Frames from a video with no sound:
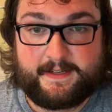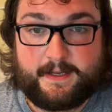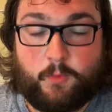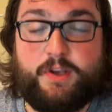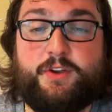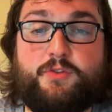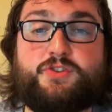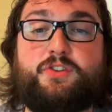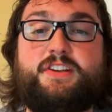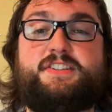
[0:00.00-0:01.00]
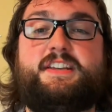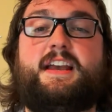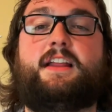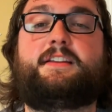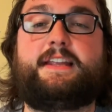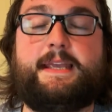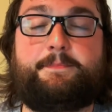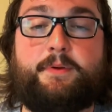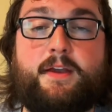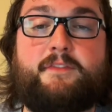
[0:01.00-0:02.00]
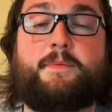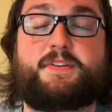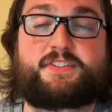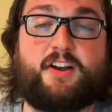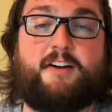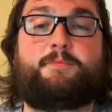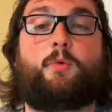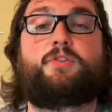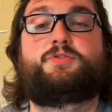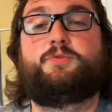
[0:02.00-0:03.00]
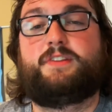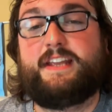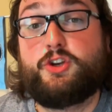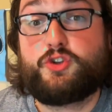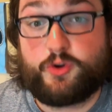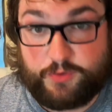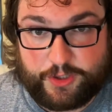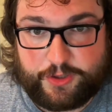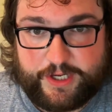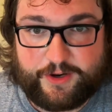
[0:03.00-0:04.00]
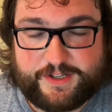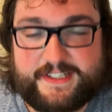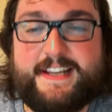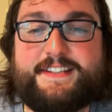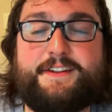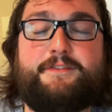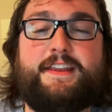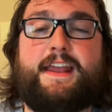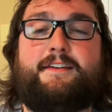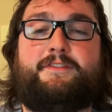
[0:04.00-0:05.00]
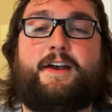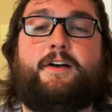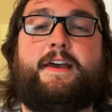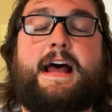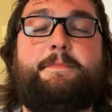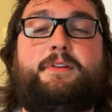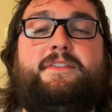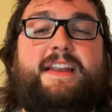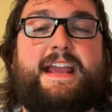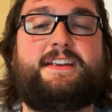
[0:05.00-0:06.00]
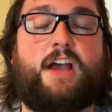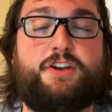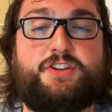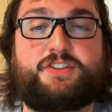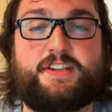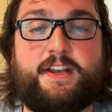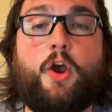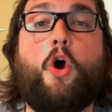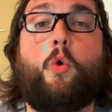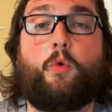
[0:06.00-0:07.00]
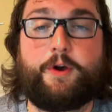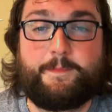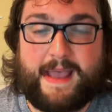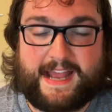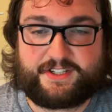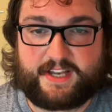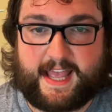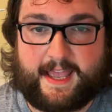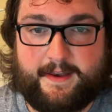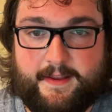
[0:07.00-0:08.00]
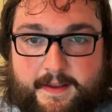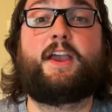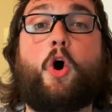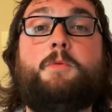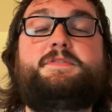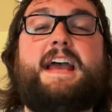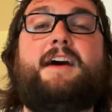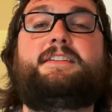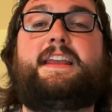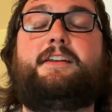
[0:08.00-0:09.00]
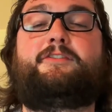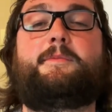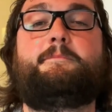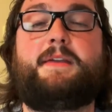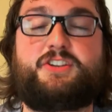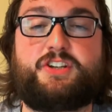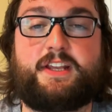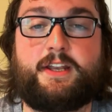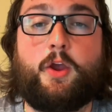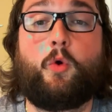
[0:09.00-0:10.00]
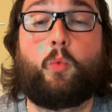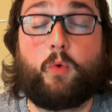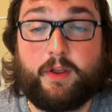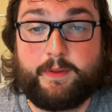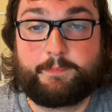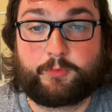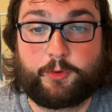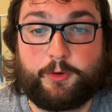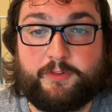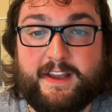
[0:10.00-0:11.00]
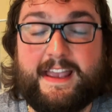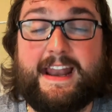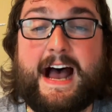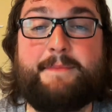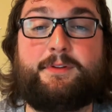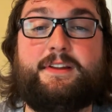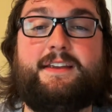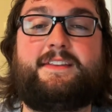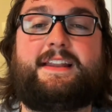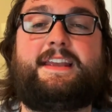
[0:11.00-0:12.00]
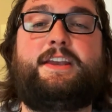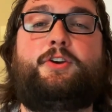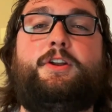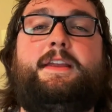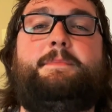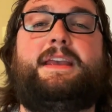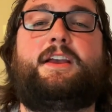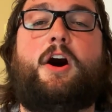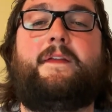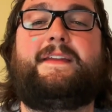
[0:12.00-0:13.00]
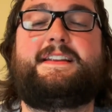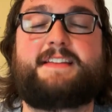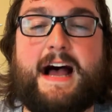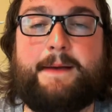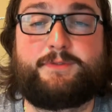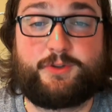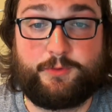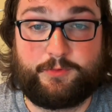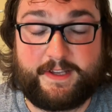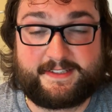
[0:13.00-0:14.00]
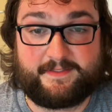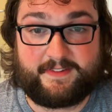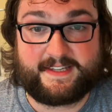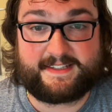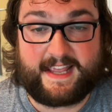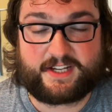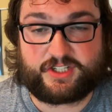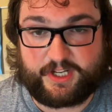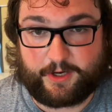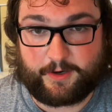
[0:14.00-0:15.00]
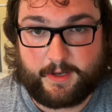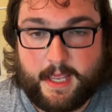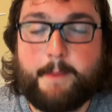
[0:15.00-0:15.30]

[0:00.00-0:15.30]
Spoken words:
We usually see a leap from the sophomore to the junior year season of the NFL, and I believe that Aiden Hutchinson will match that. The hometown kid from Michigan will improve, and I believe that he could be on the top 2 lists of this next year.